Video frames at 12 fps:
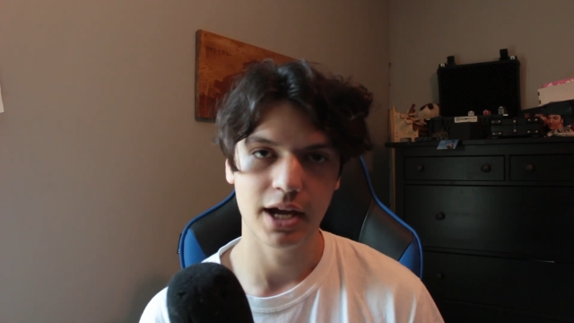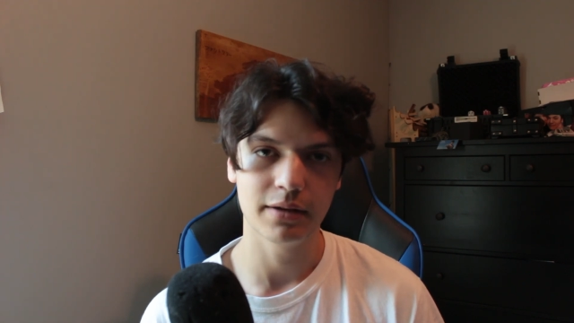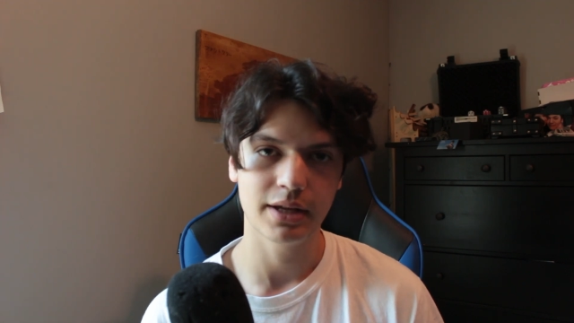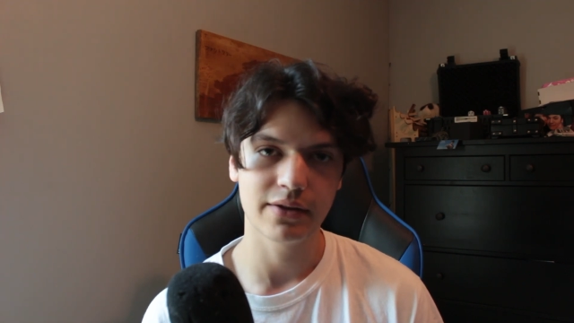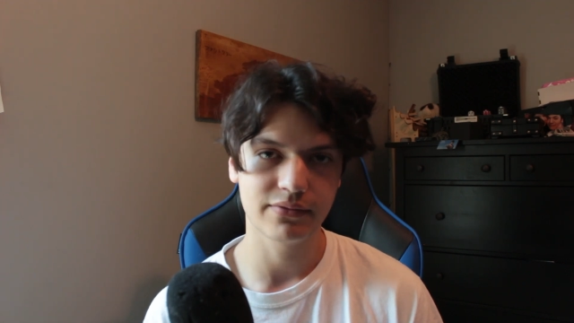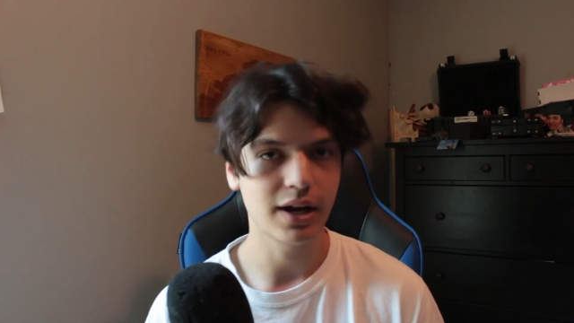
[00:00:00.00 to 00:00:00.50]

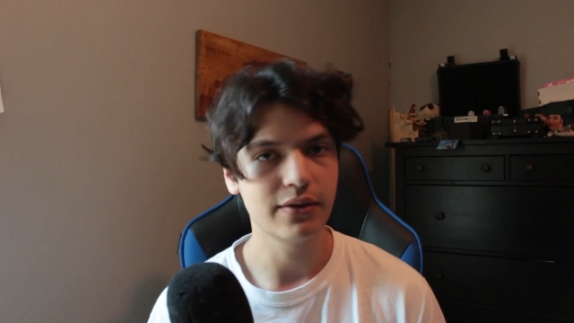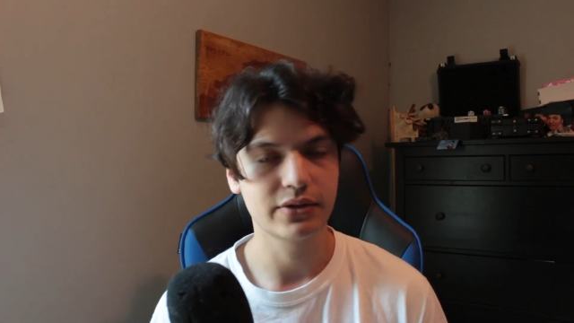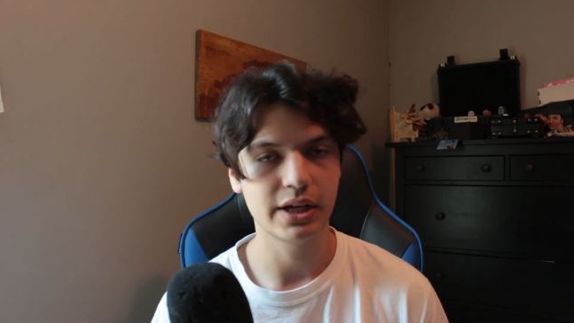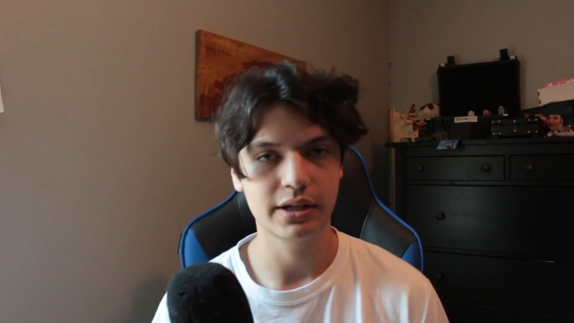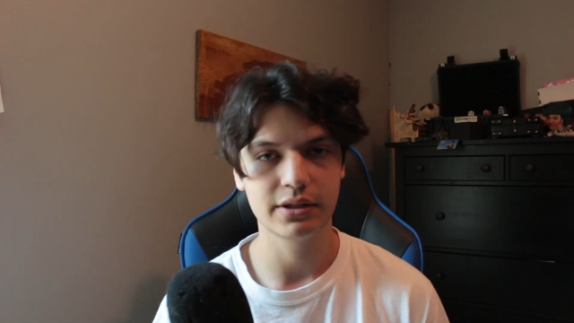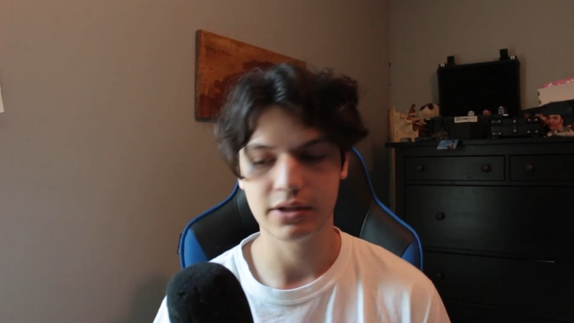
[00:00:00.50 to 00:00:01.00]
And that 5
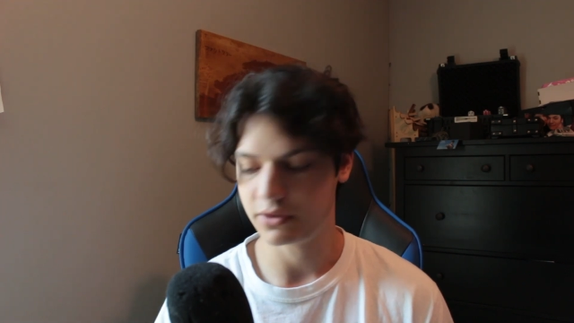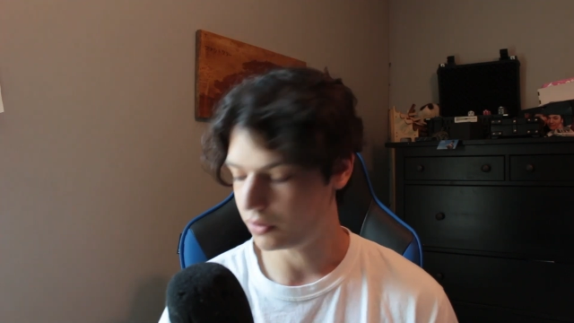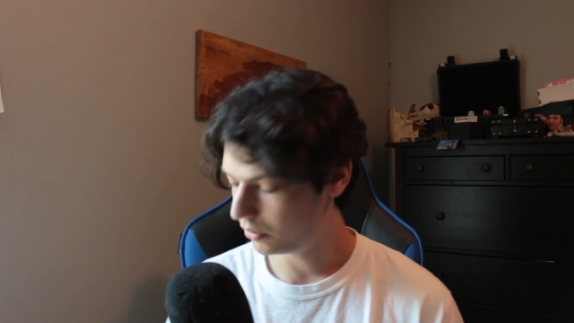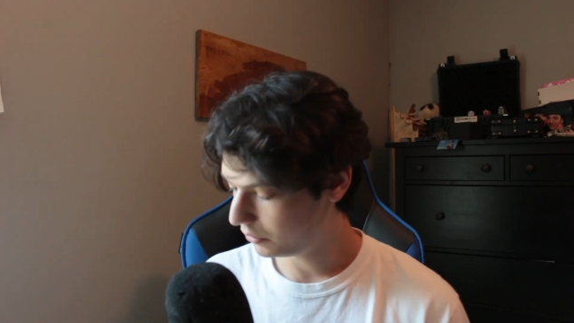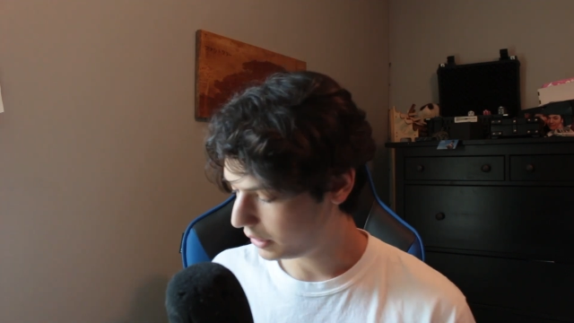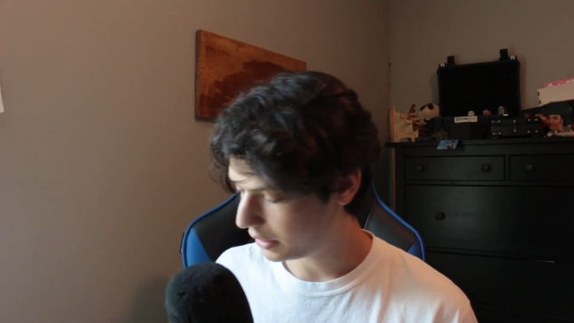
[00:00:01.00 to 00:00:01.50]
seconds is
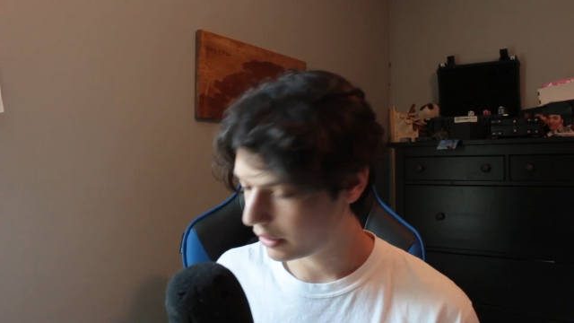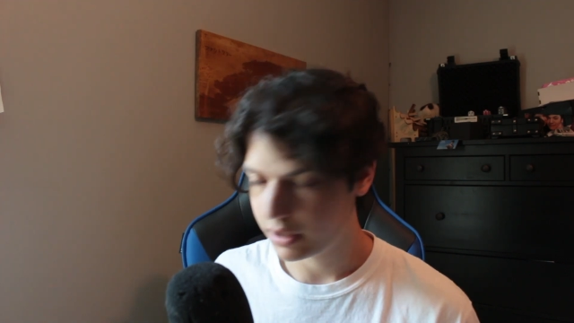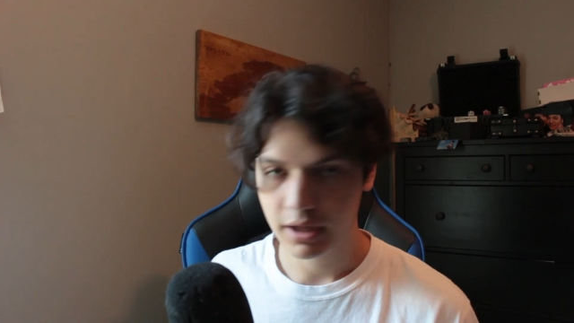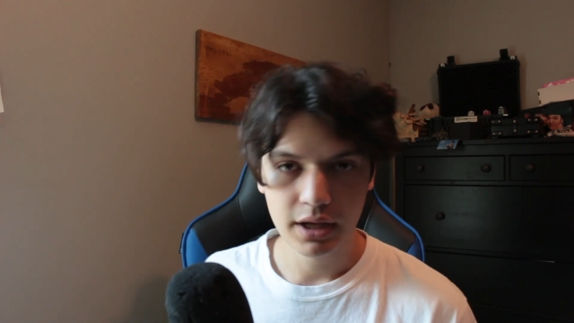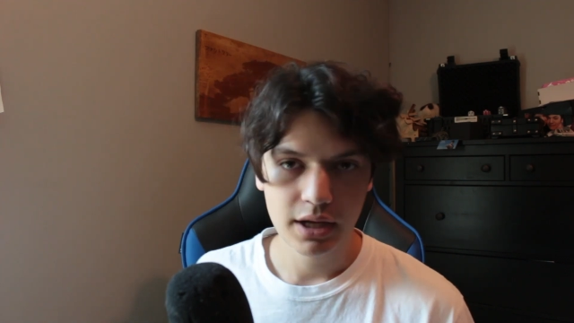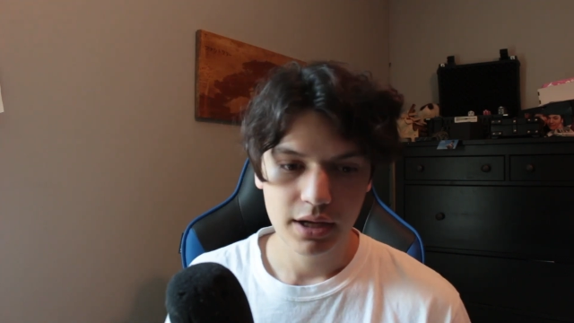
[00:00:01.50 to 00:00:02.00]
only
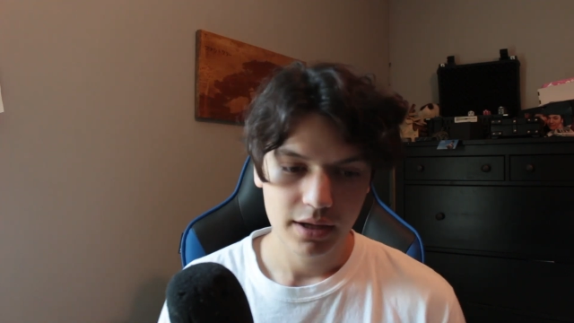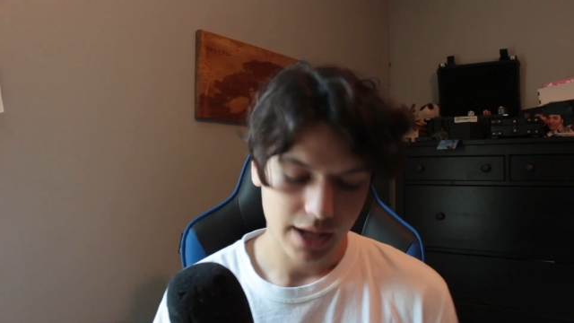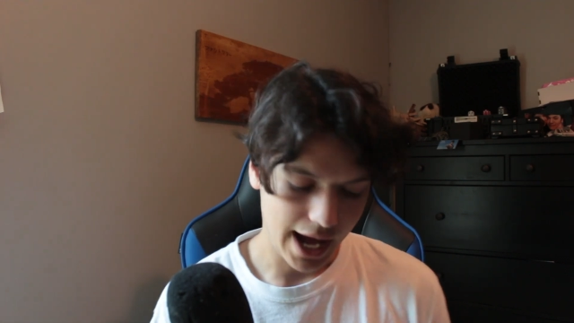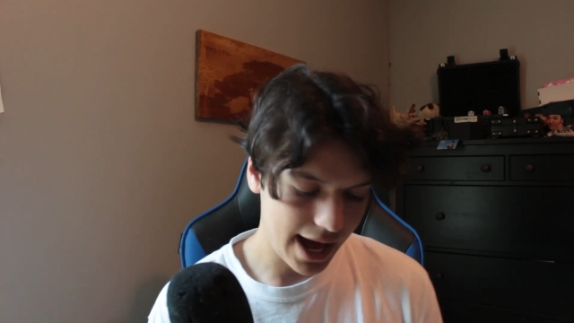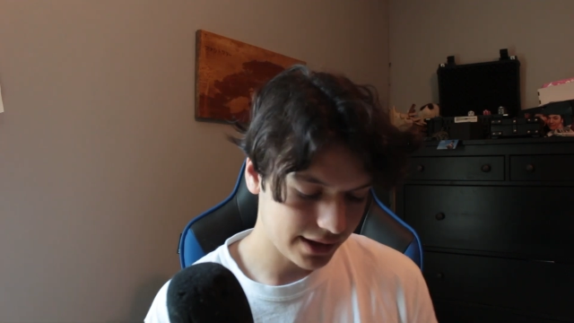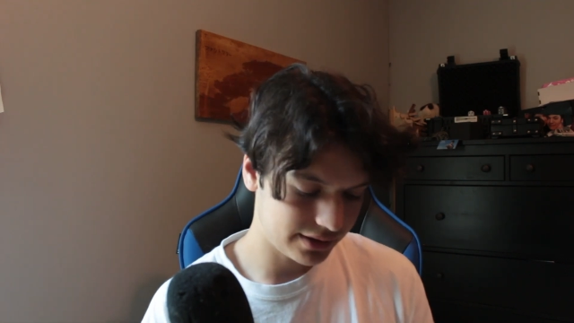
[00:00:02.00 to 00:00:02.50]

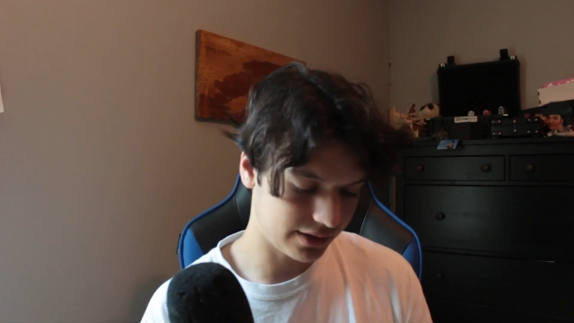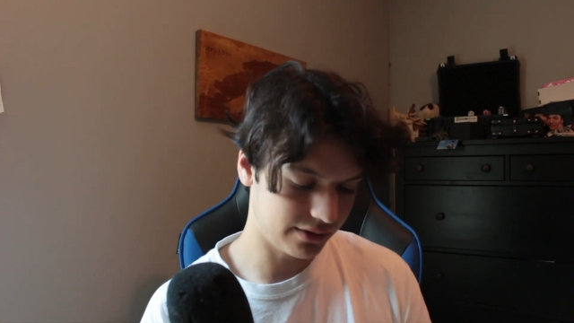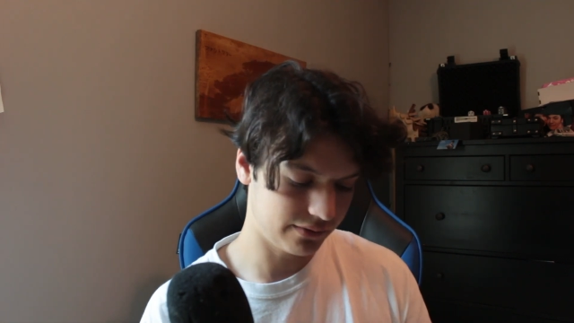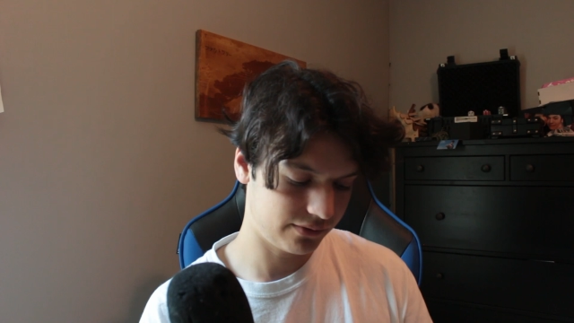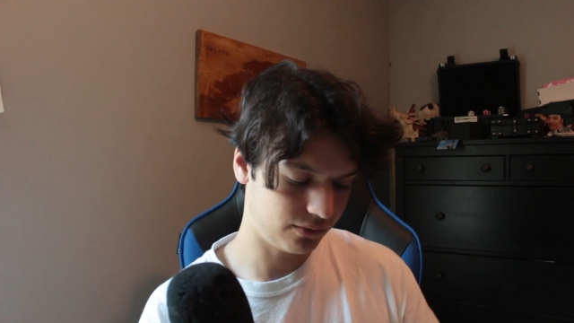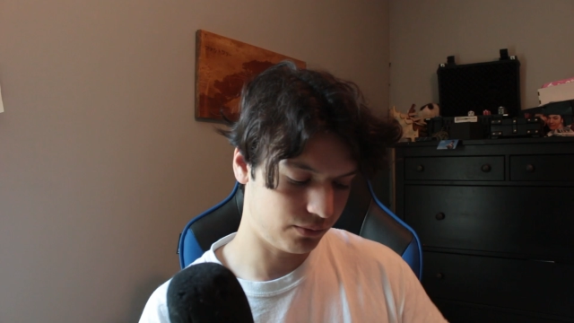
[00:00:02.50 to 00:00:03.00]

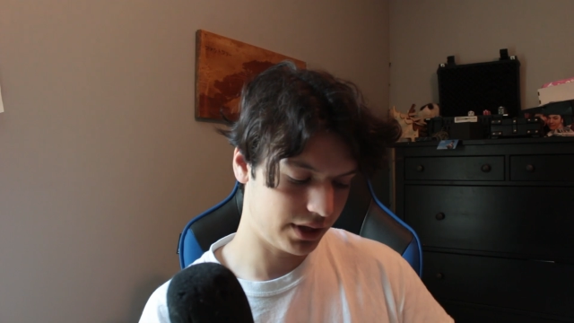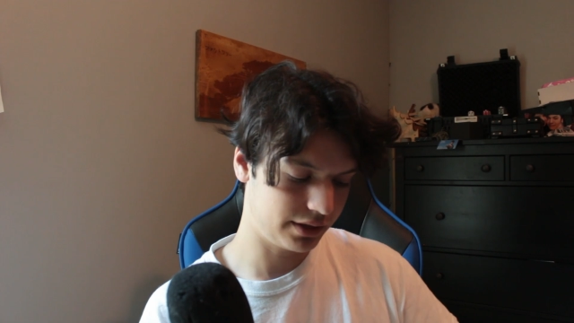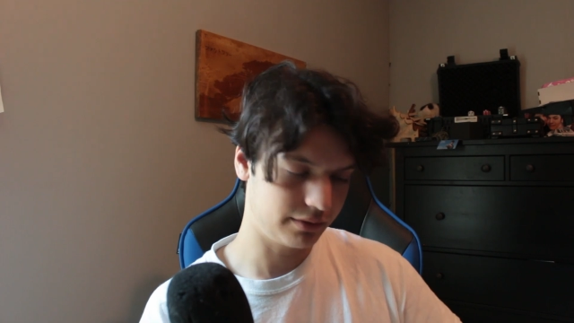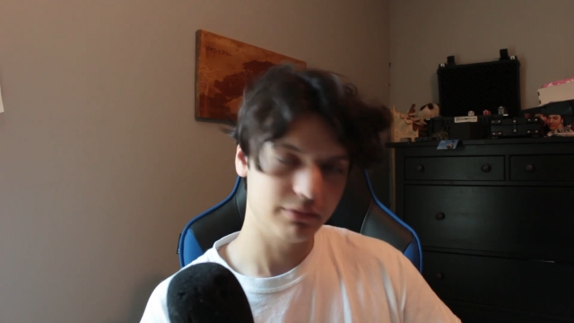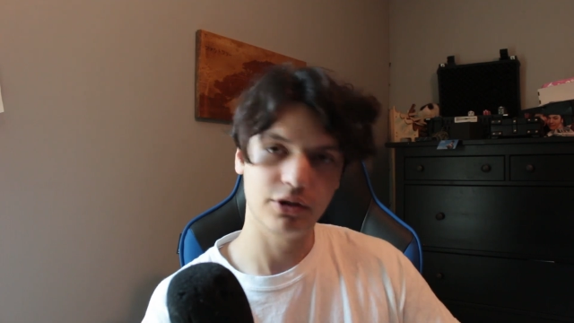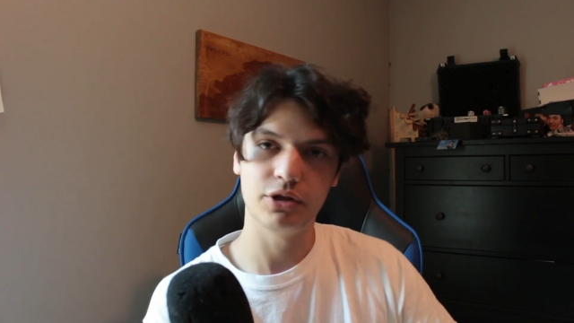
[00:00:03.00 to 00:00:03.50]
active
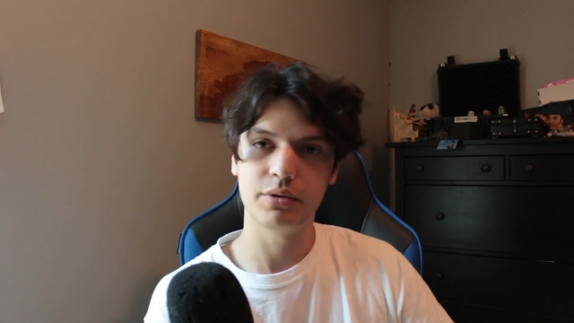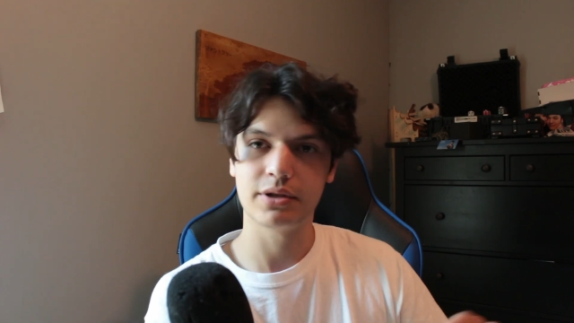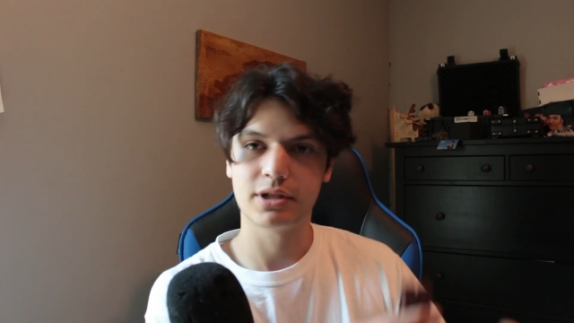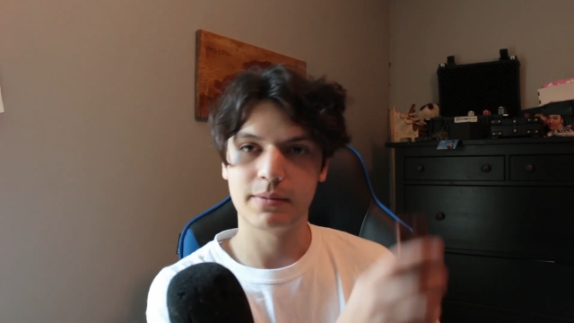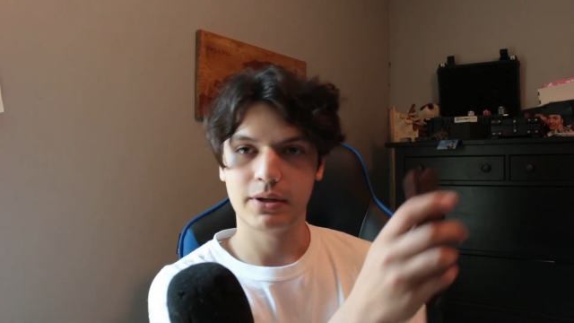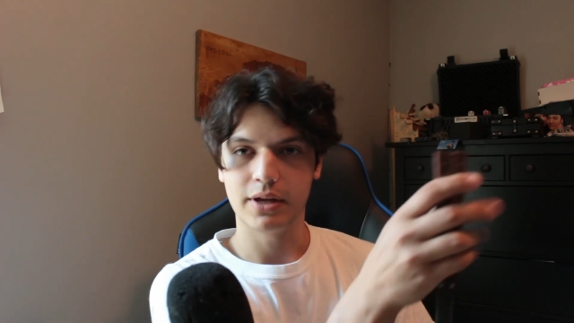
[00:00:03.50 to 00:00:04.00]
when you're
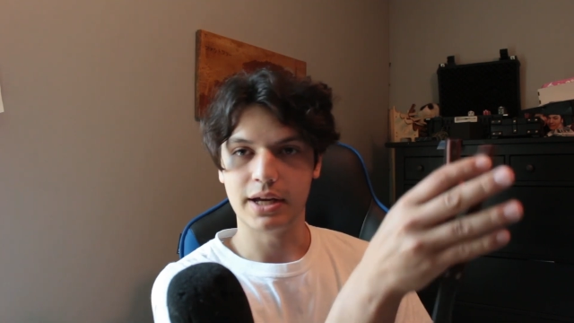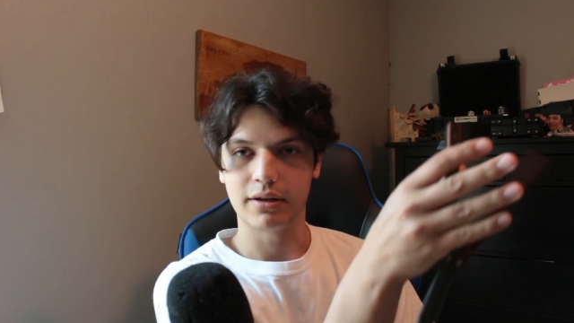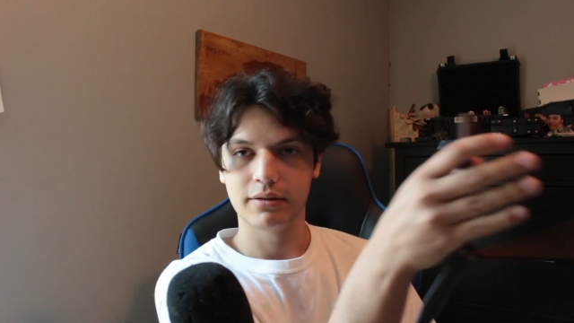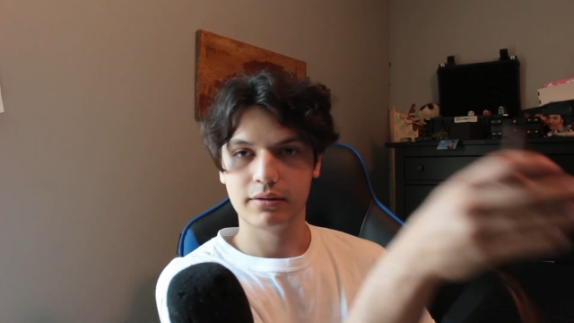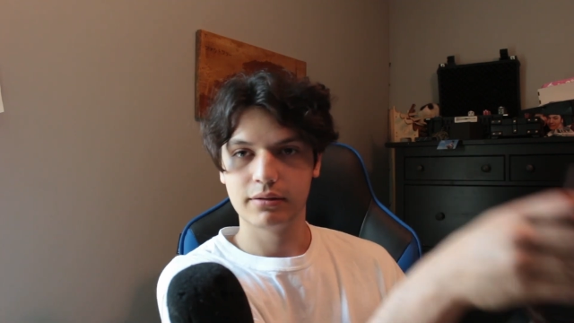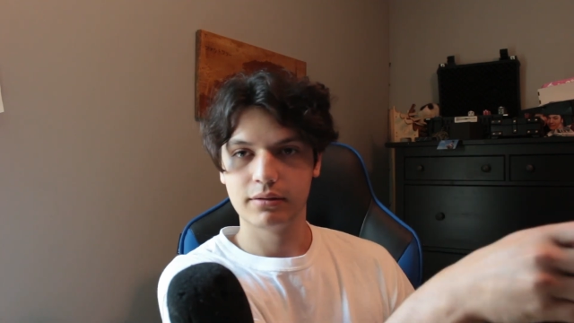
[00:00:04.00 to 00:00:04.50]
doing something like